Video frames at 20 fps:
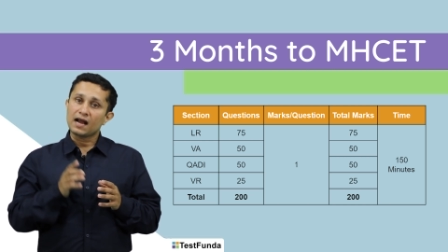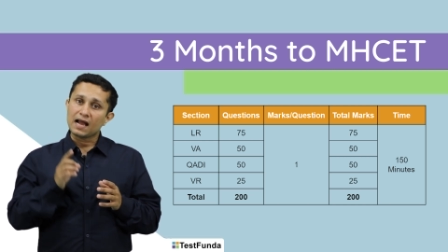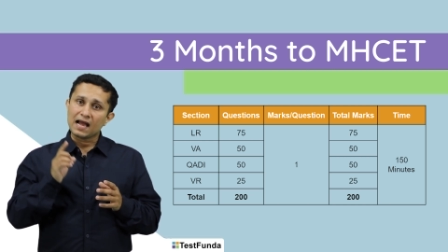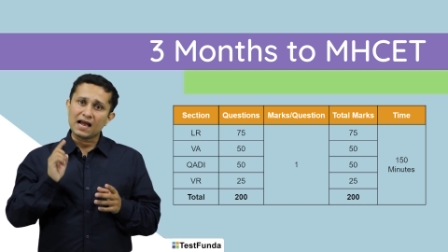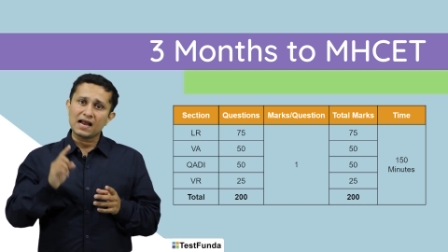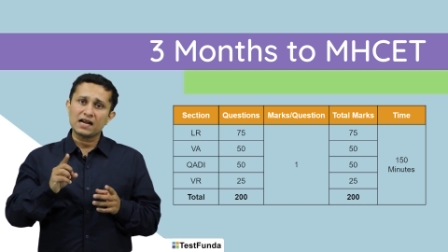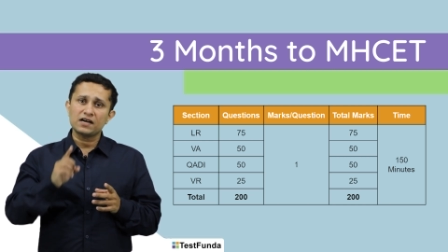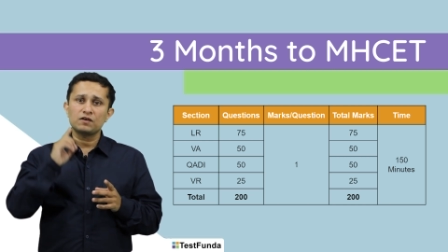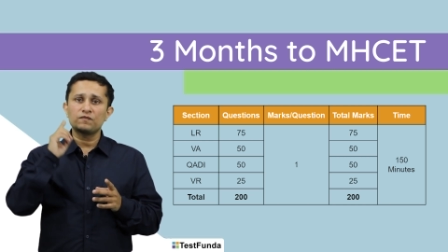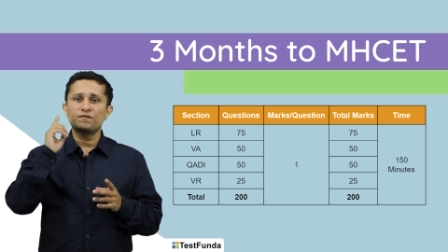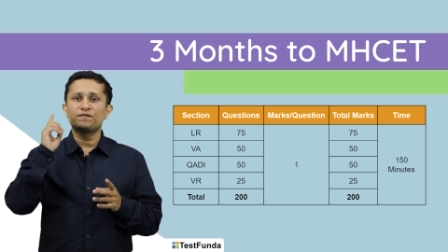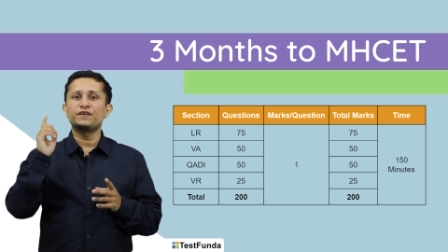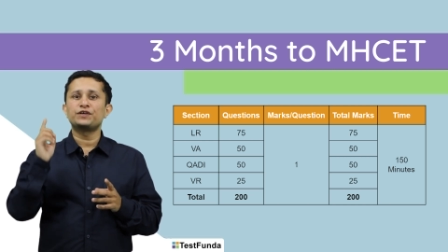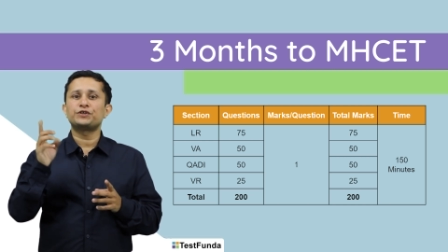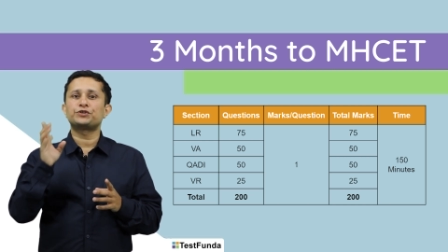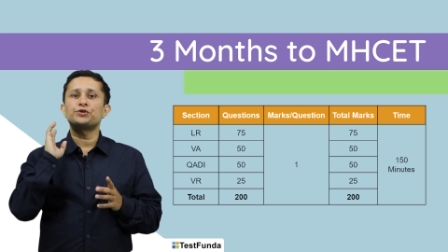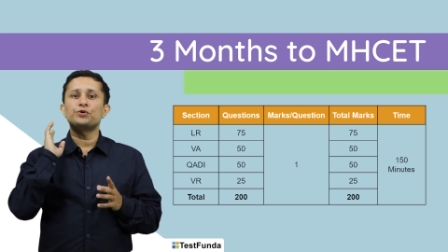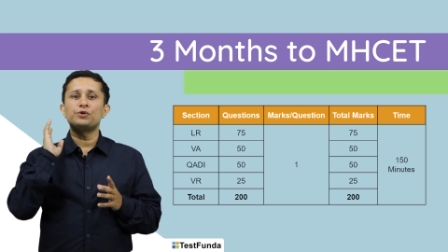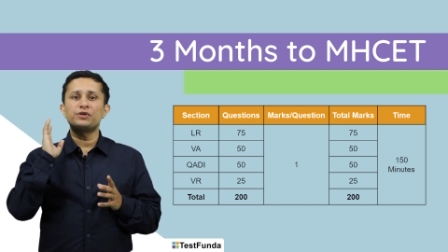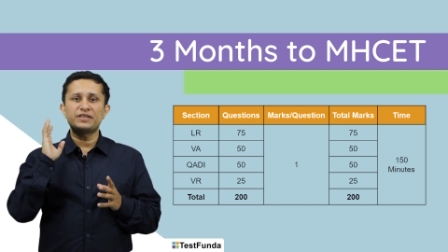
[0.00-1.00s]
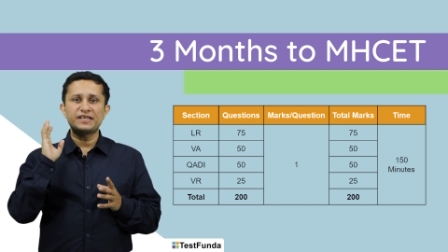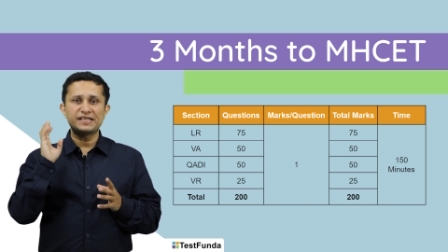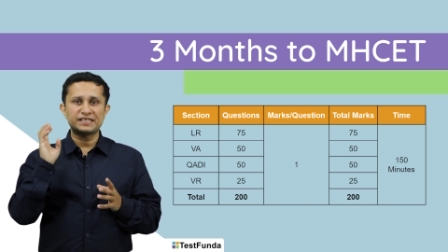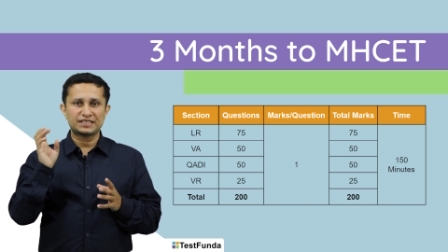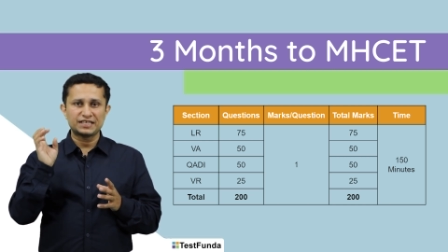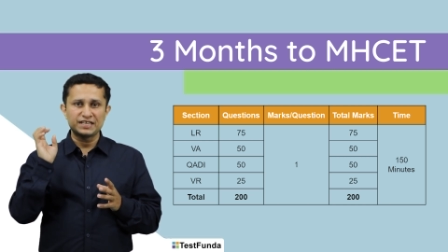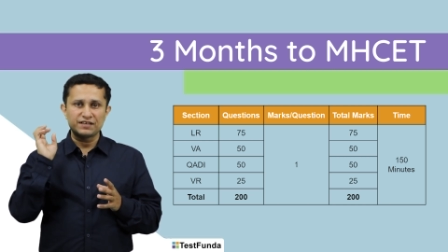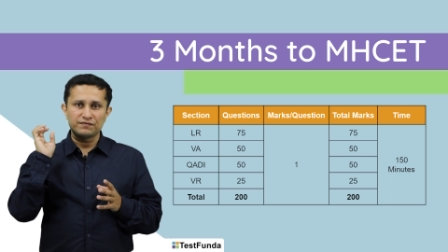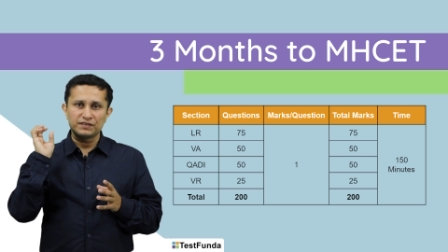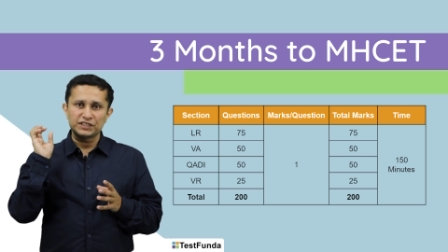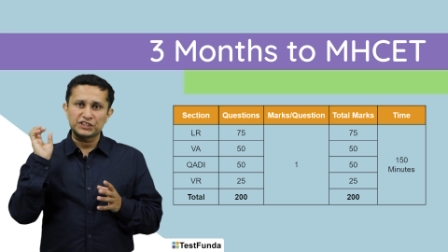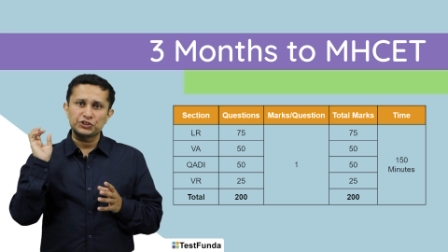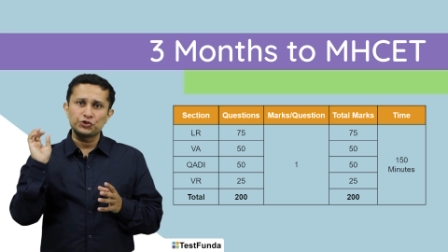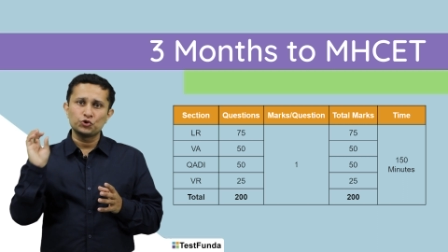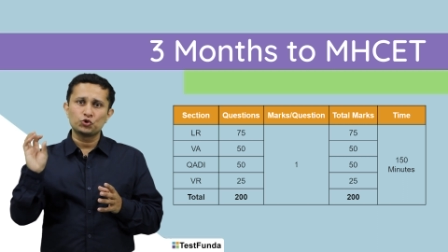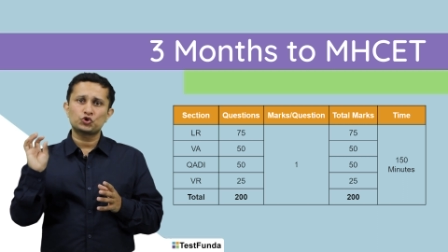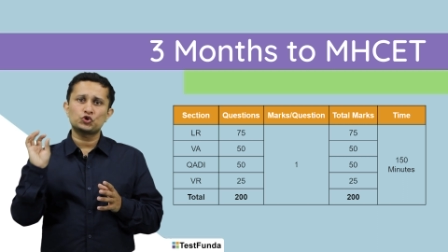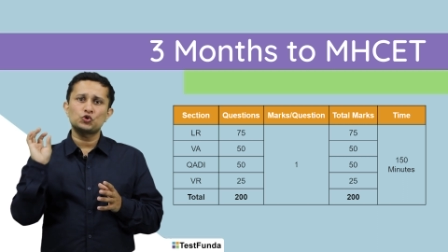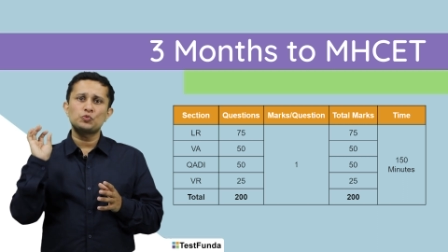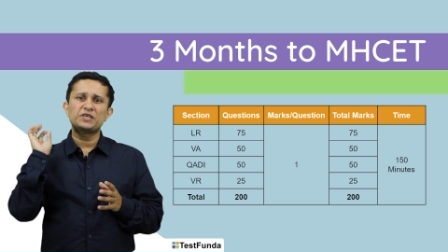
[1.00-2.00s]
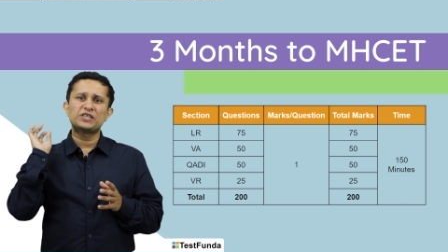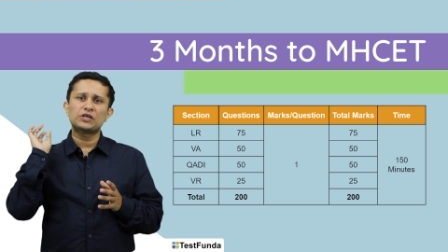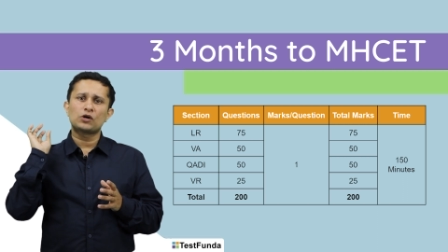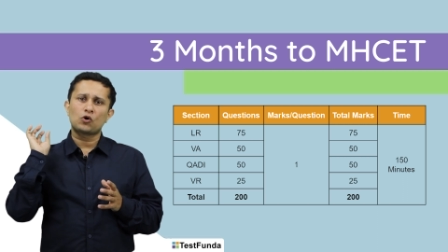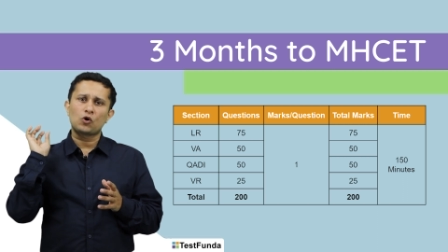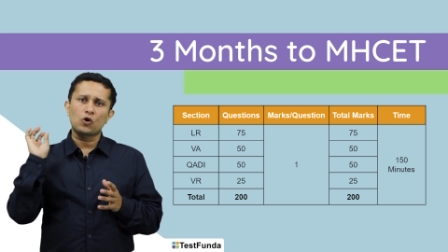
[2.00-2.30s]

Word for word: And visual reasoning, which used to be the